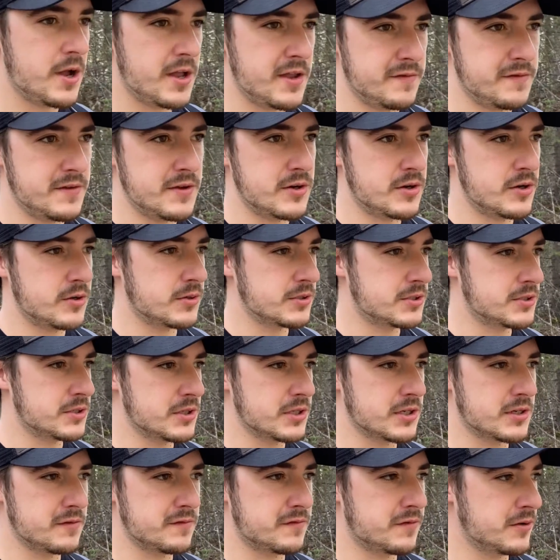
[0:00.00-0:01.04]
if you don't know what you're
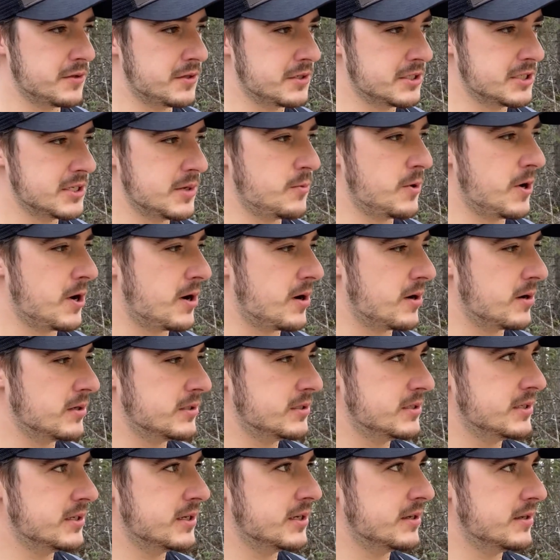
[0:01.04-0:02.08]
looking for, they're somewhat hard
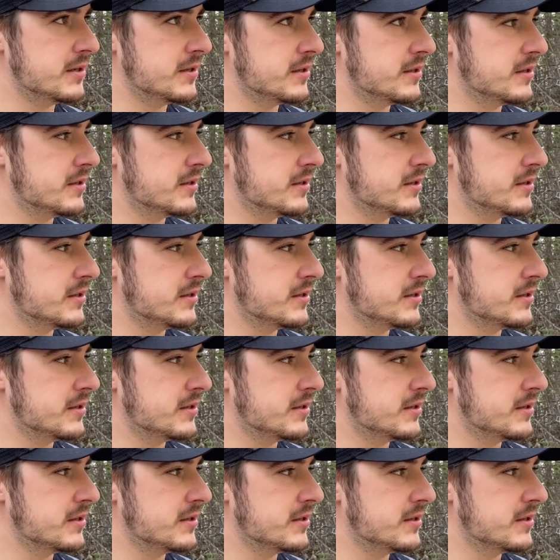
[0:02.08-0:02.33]
to,